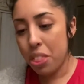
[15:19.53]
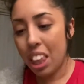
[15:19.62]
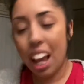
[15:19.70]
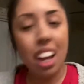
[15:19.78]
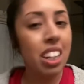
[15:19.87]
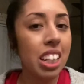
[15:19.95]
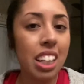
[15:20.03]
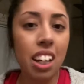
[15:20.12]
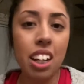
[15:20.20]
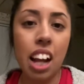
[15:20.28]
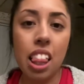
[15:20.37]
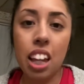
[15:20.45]
And again,
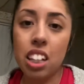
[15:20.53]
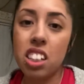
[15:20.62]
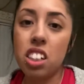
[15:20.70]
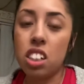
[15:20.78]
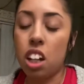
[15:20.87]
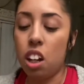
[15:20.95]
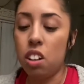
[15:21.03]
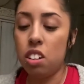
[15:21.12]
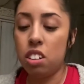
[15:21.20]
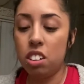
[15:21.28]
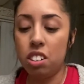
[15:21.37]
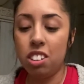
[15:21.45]
I like to
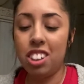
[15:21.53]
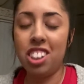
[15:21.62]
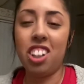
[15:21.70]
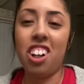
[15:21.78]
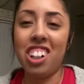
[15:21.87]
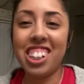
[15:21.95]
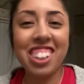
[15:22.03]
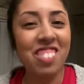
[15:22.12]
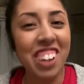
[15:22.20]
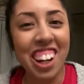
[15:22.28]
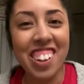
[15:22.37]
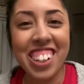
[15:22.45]
talk. Wow.